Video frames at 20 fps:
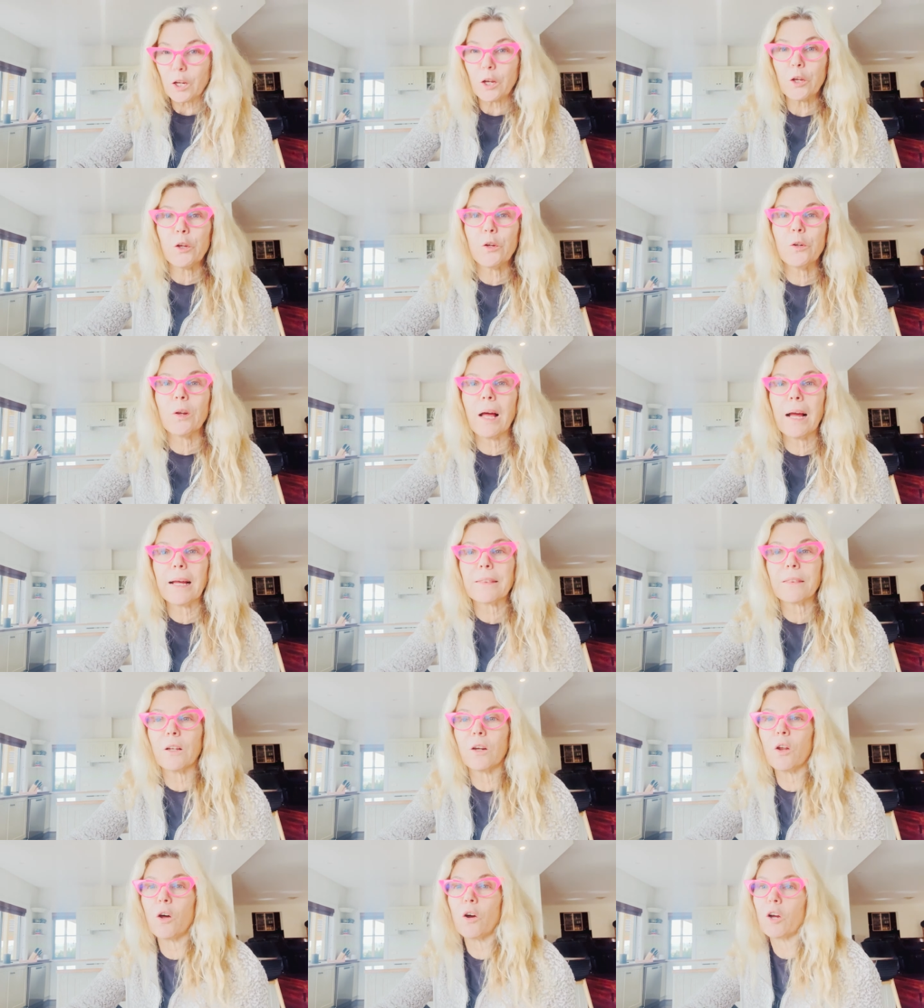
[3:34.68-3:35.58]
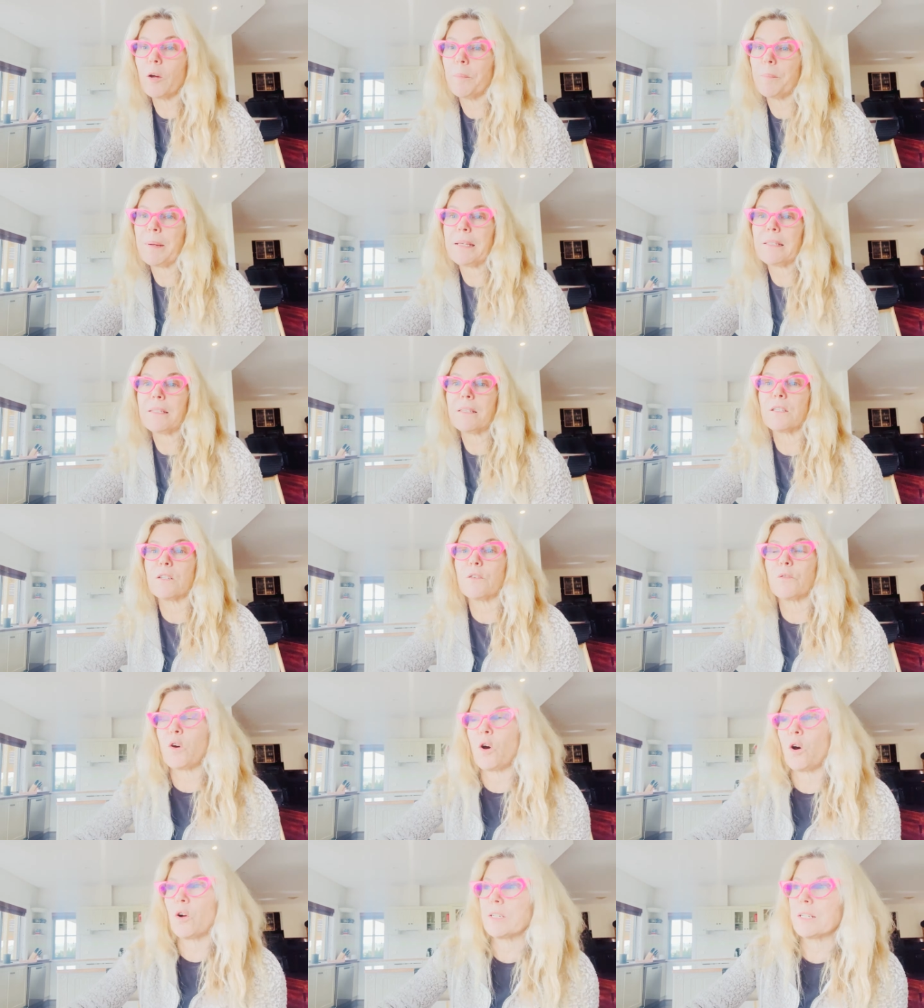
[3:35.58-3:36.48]
you like the longer pieces
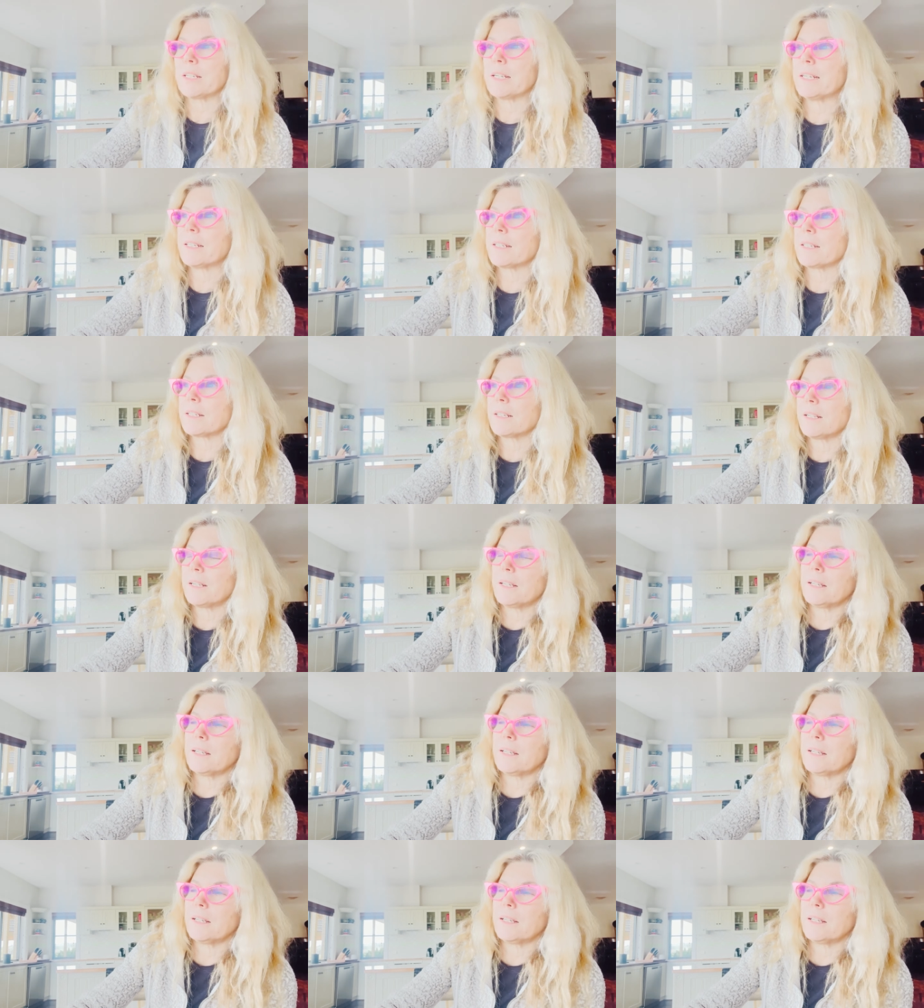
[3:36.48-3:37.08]
of content.